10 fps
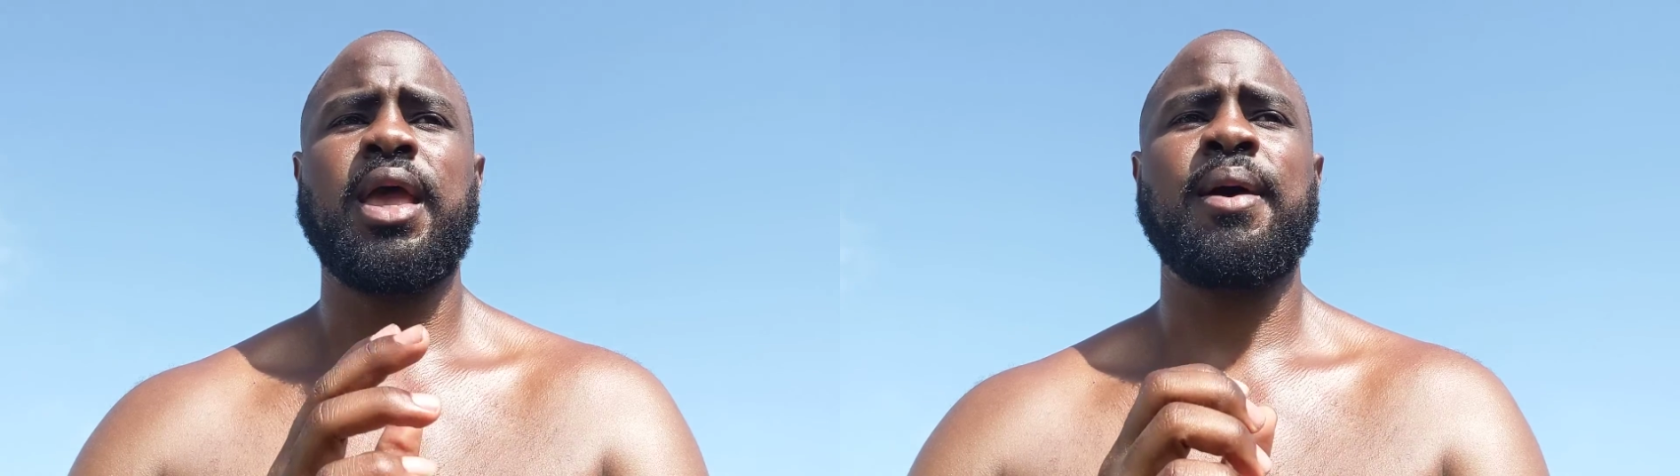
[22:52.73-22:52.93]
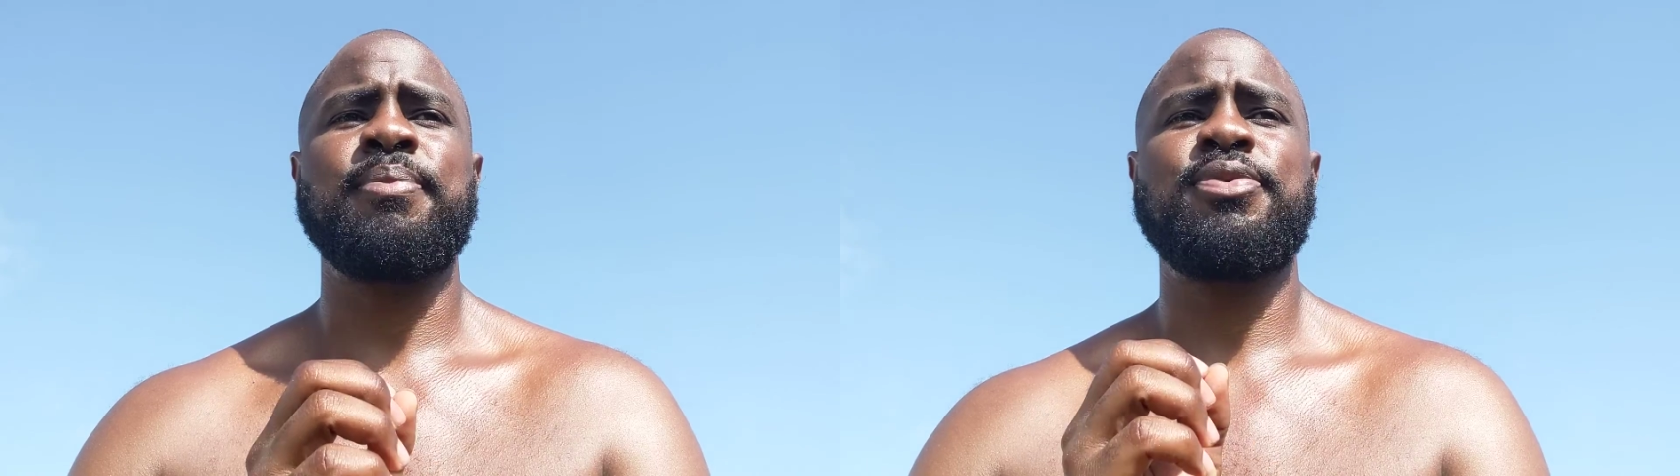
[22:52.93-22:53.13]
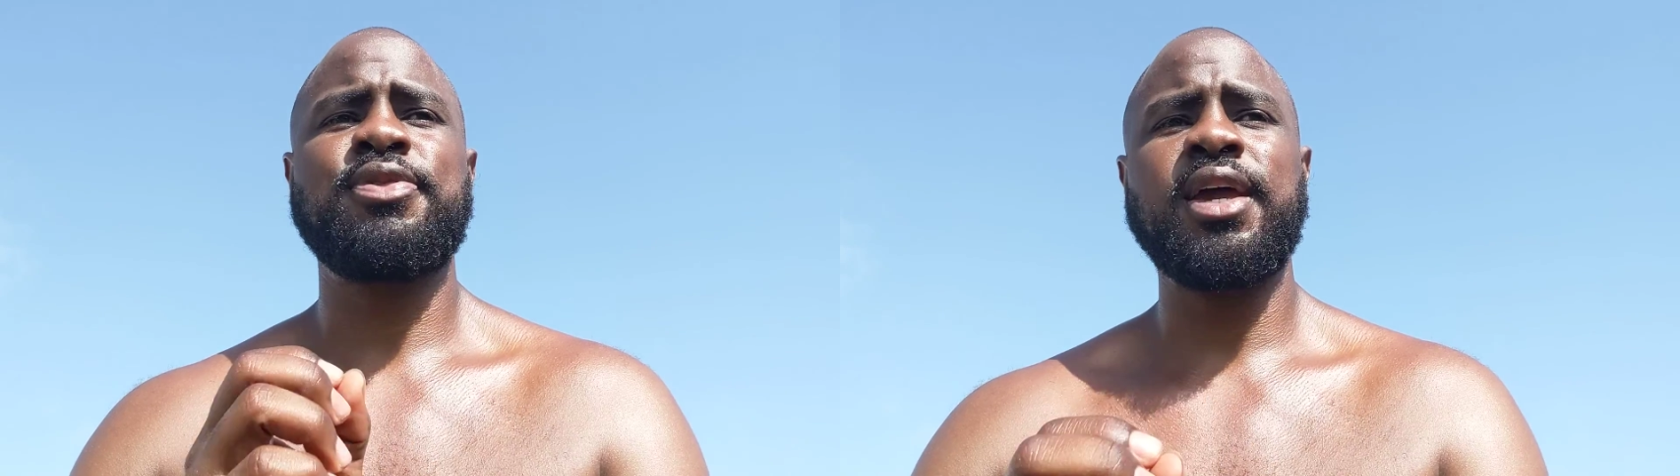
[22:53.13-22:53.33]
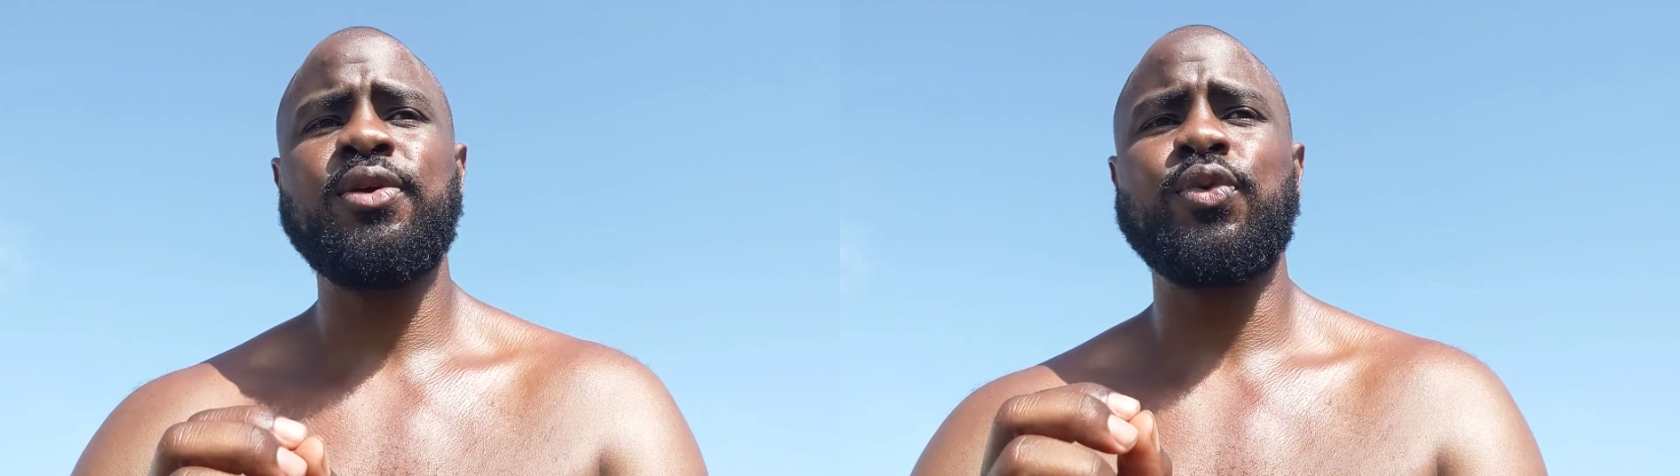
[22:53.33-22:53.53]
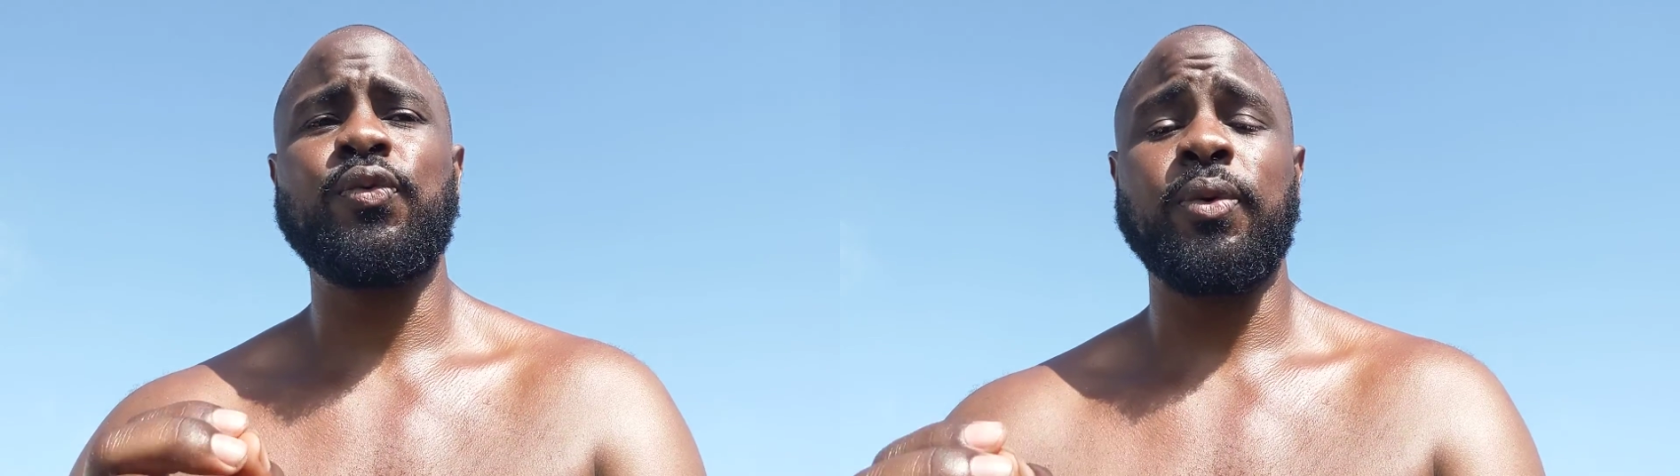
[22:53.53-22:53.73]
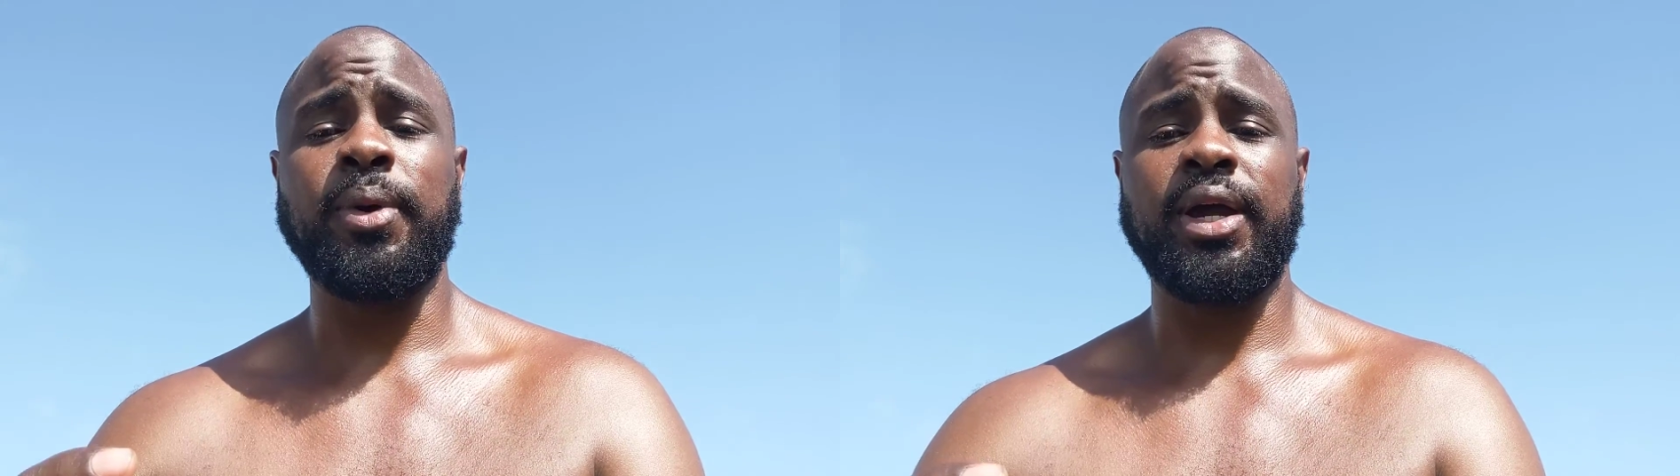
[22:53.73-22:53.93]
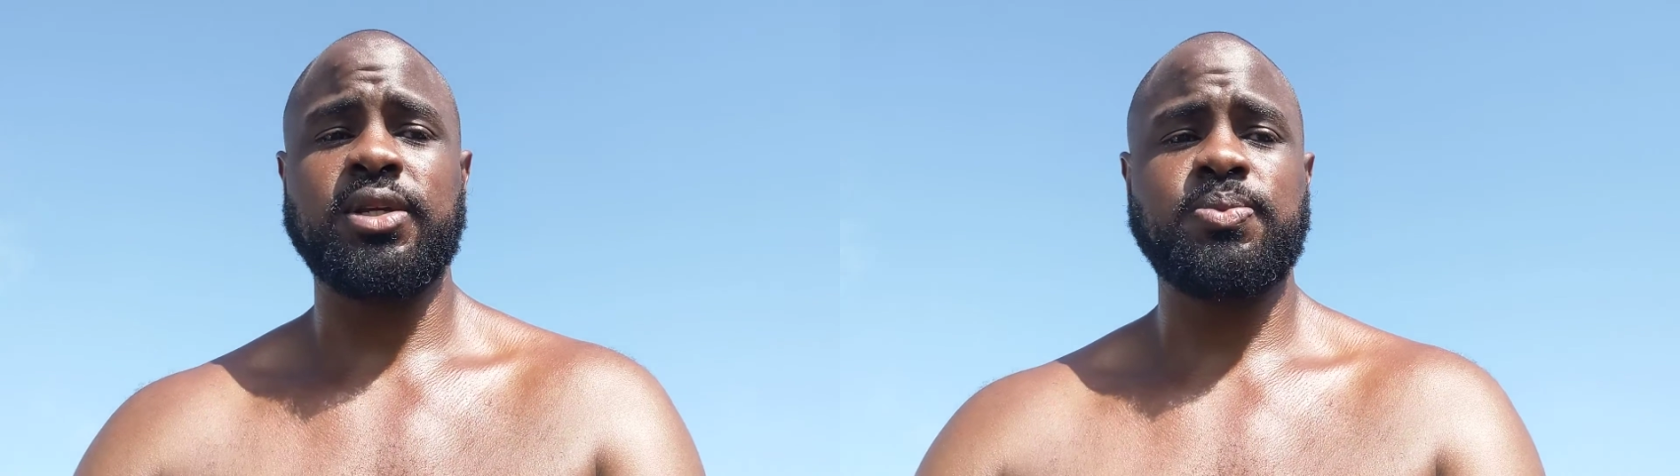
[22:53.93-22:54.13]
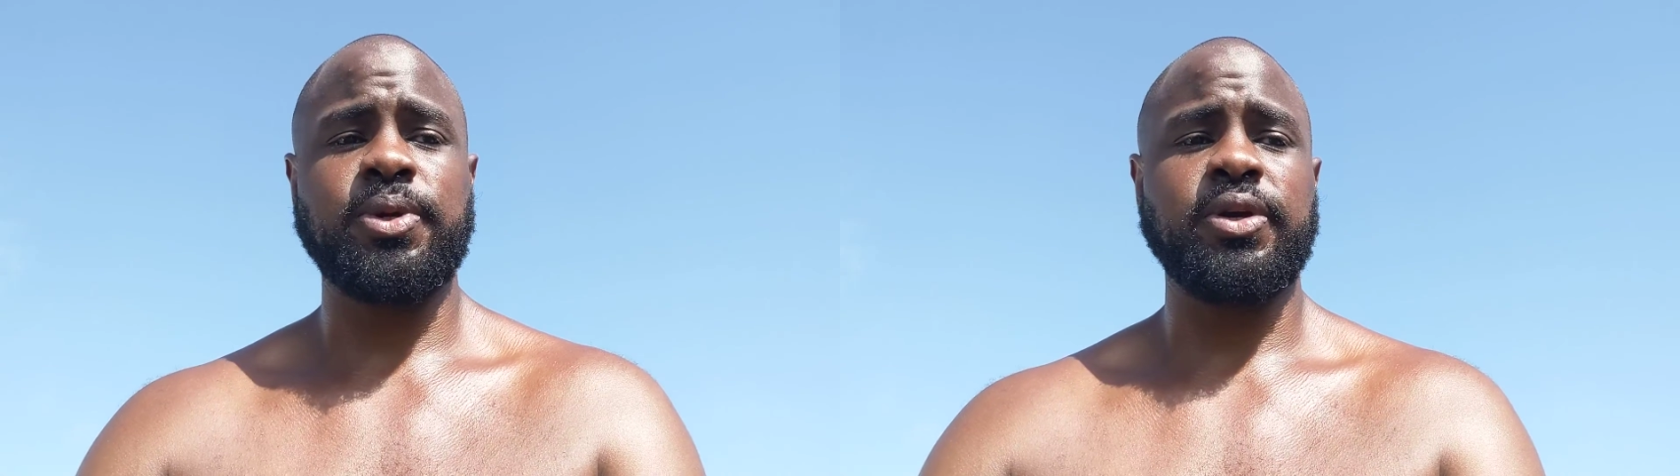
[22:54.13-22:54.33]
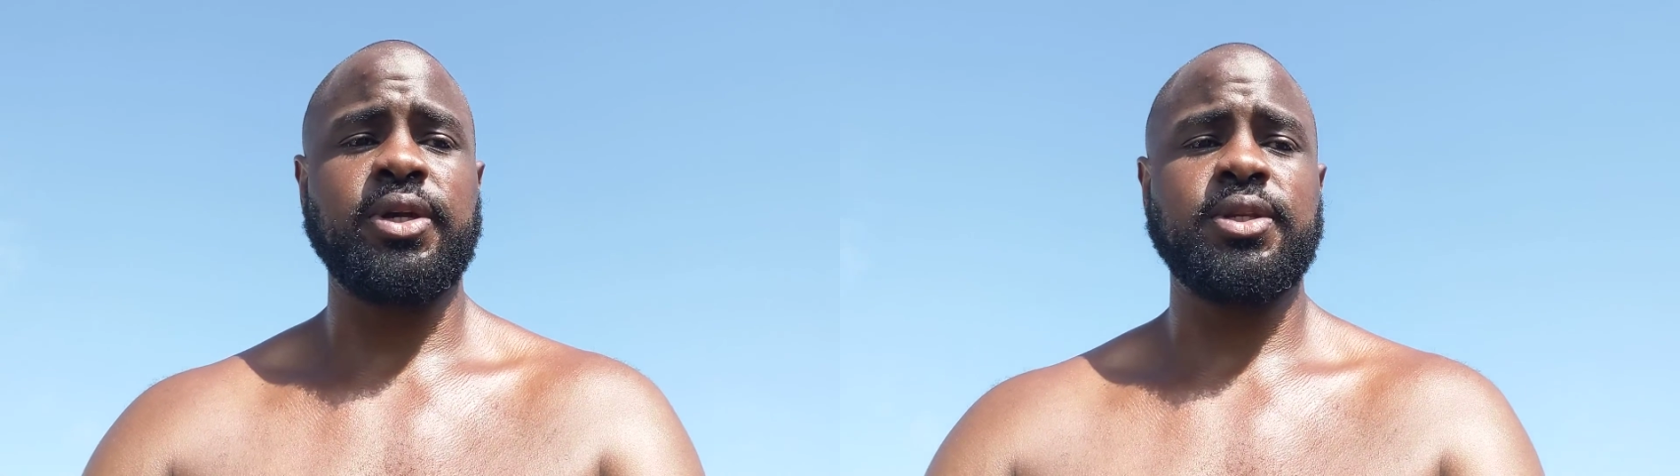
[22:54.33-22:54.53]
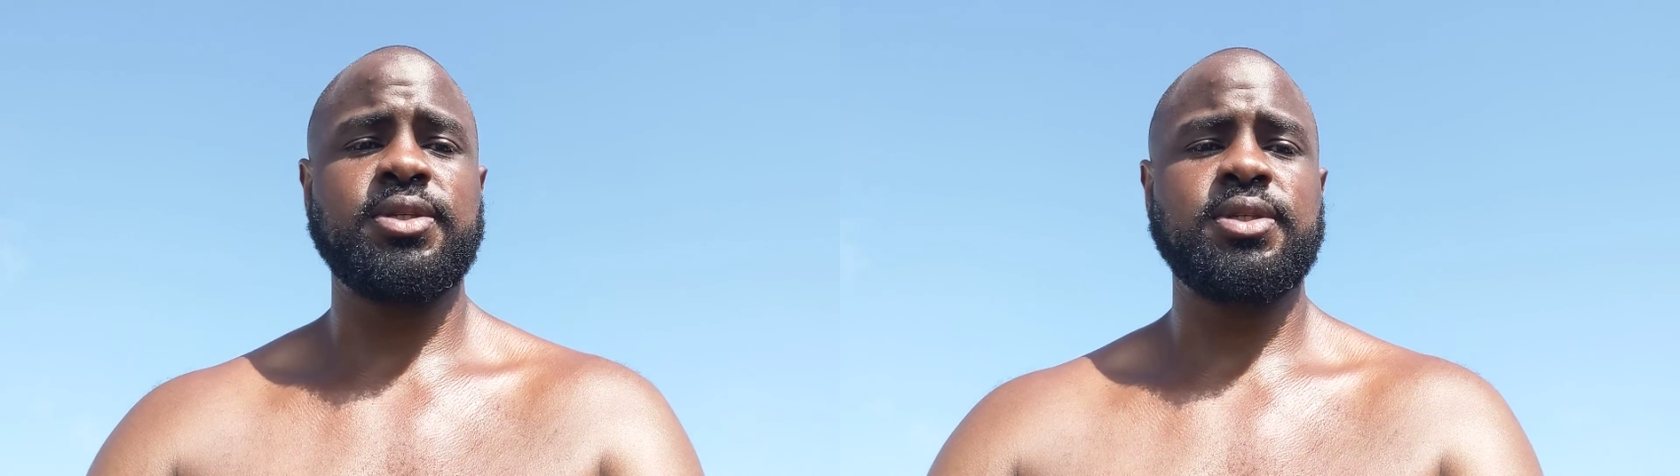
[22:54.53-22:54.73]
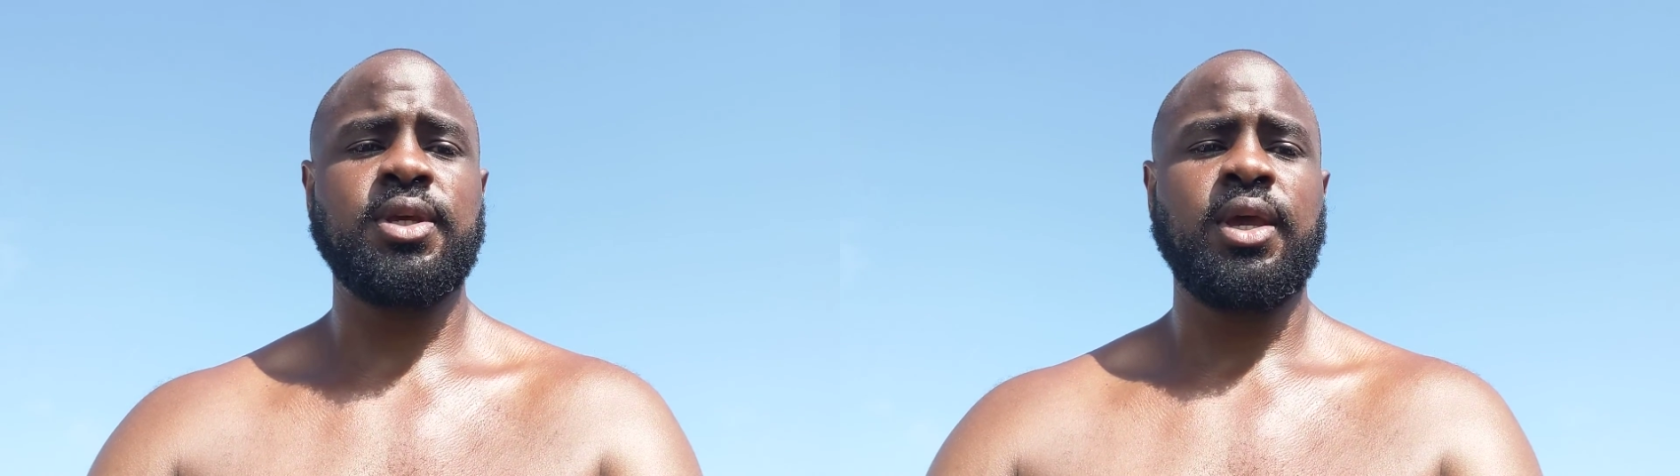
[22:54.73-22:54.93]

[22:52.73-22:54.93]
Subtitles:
am thankful for my experience,